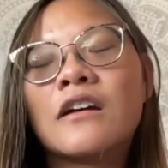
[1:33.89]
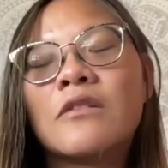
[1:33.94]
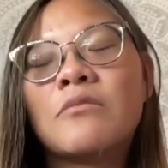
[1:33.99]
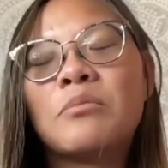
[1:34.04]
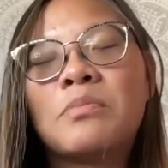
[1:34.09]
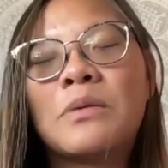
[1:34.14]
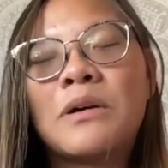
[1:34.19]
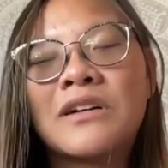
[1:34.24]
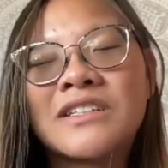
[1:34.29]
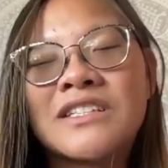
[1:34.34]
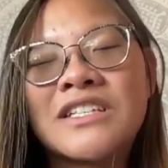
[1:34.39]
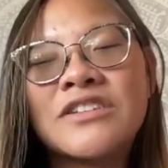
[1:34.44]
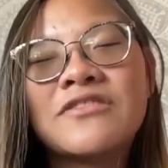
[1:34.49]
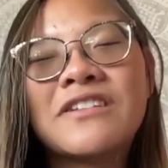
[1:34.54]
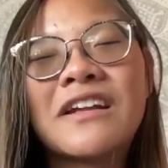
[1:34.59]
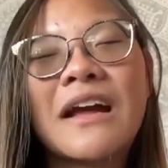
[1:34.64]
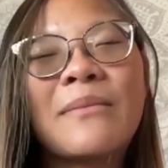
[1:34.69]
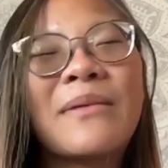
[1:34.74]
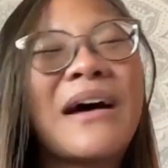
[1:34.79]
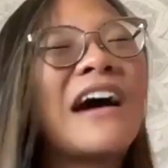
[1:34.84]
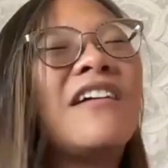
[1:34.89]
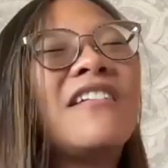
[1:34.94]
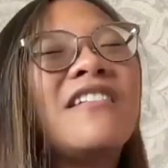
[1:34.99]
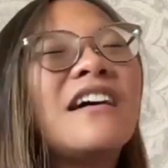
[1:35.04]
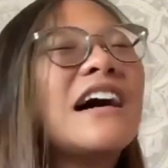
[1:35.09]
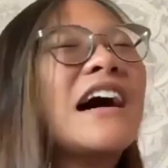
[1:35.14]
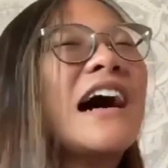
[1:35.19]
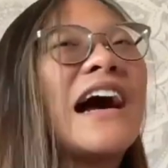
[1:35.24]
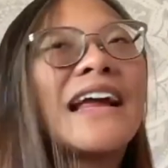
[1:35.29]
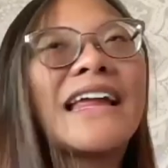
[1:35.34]
book two to come out.
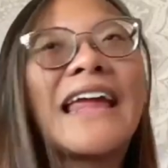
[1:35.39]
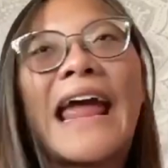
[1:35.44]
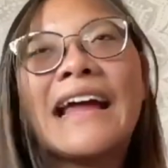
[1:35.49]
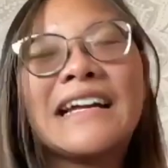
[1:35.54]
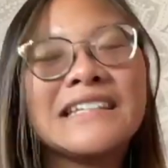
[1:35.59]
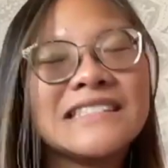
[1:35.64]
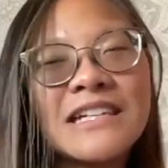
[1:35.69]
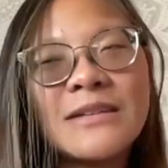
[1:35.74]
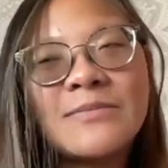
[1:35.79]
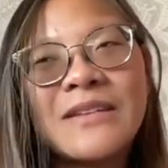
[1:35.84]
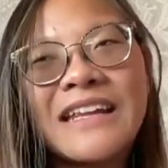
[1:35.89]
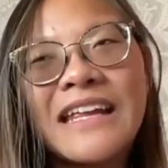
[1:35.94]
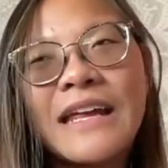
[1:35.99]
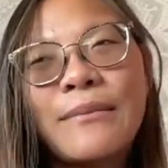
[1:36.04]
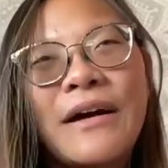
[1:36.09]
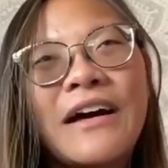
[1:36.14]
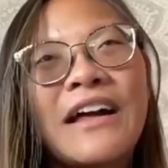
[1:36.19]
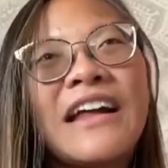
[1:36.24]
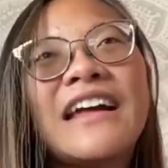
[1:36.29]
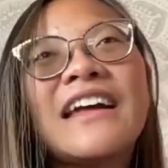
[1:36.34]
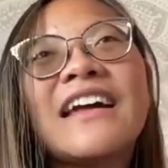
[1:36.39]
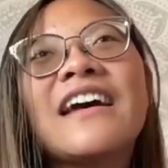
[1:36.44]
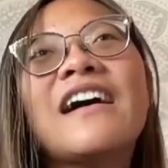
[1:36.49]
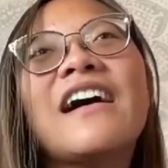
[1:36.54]
I can't stop thinking about it.